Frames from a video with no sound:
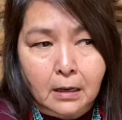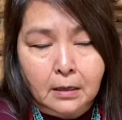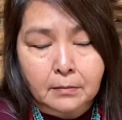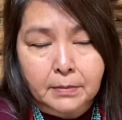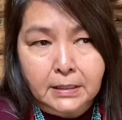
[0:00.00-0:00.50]

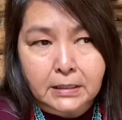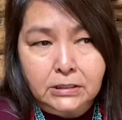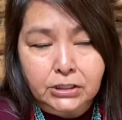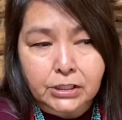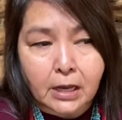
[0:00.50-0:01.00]
bilhin
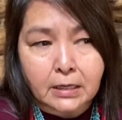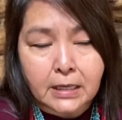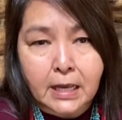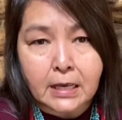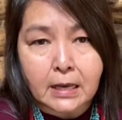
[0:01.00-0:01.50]

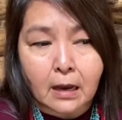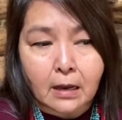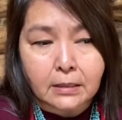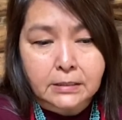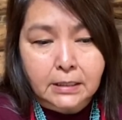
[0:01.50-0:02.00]
shnani ya
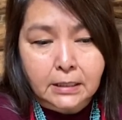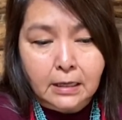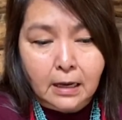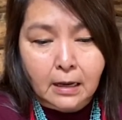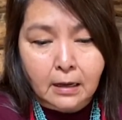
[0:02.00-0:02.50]
di
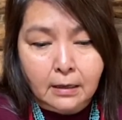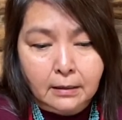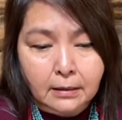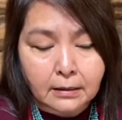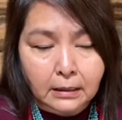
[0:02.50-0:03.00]

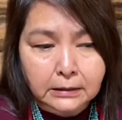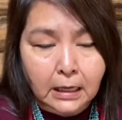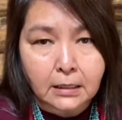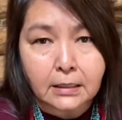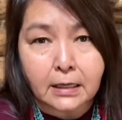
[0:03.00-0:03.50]
na
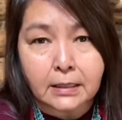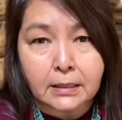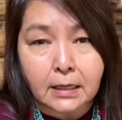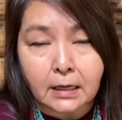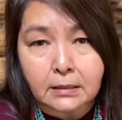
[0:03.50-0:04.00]
dalgre
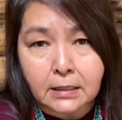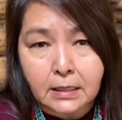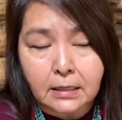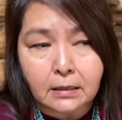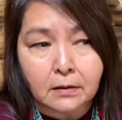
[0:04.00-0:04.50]

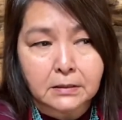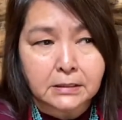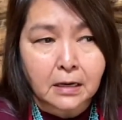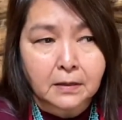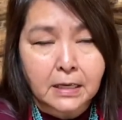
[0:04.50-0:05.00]
anigi hot
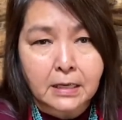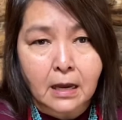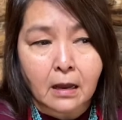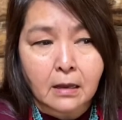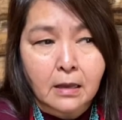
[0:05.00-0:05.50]
ya
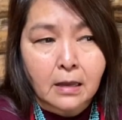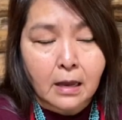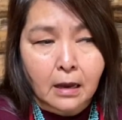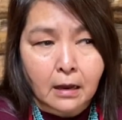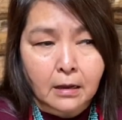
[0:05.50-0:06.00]

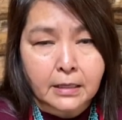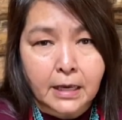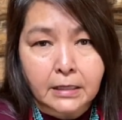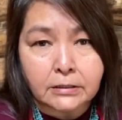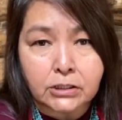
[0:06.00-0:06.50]

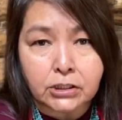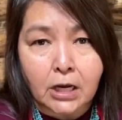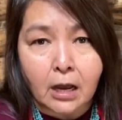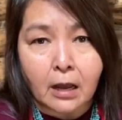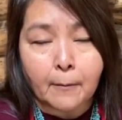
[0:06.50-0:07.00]

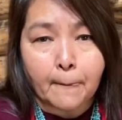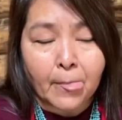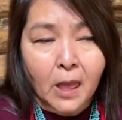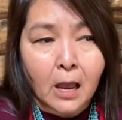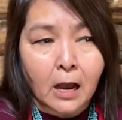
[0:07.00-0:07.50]
yenja
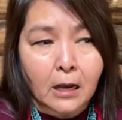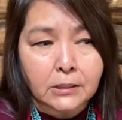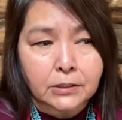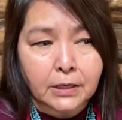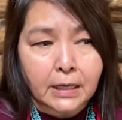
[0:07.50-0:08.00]

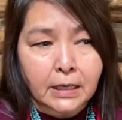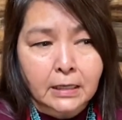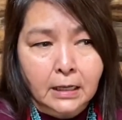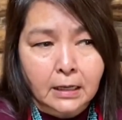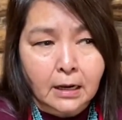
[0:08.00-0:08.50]
ado
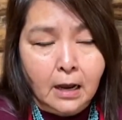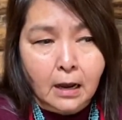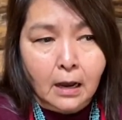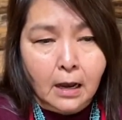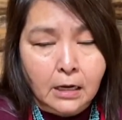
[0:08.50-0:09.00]

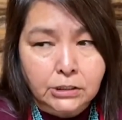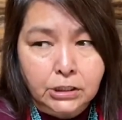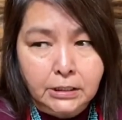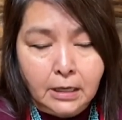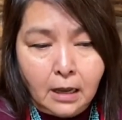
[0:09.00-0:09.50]
lecha
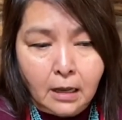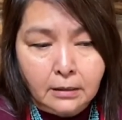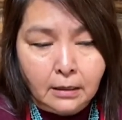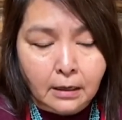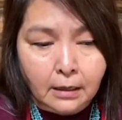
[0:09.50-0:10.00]
shada
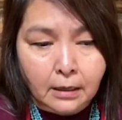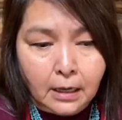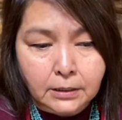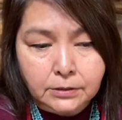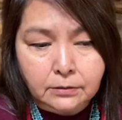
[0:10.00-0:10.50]

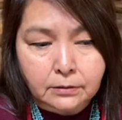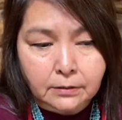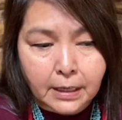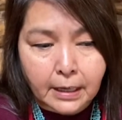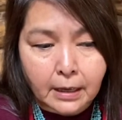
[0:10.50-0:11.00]
ado
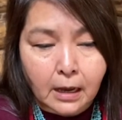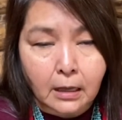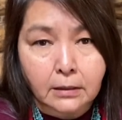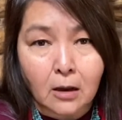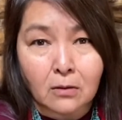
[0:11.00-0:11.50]

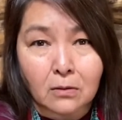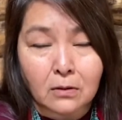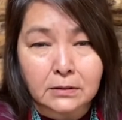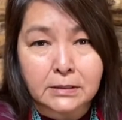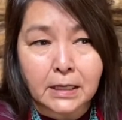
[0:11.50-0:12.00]
na ho
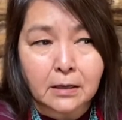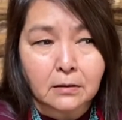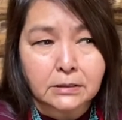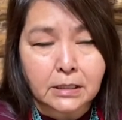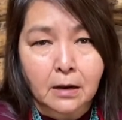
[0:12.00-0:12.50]
koste
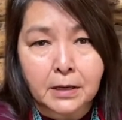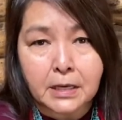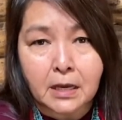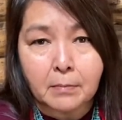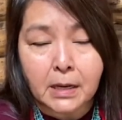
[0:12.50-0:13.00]
hot
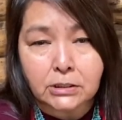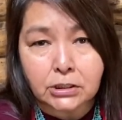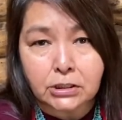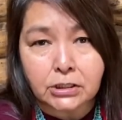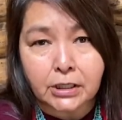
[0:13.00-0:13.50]
ya
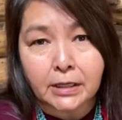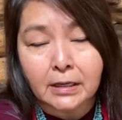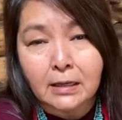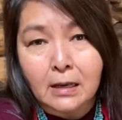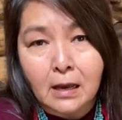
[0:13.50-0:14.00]
bajije
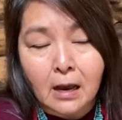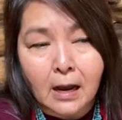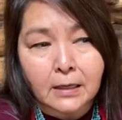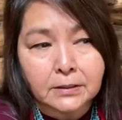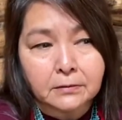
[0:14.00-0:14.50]

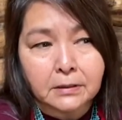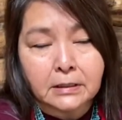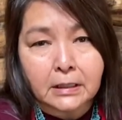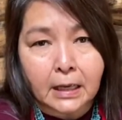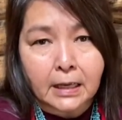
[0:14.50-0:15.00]
ado
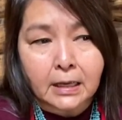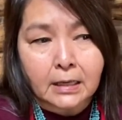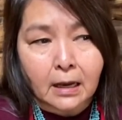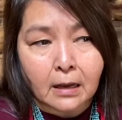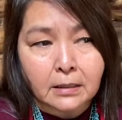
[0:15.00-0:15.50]
inda
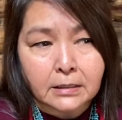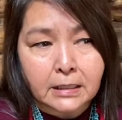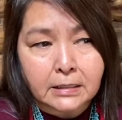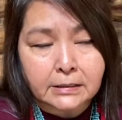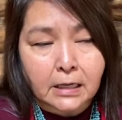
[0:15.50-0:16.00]
ya di it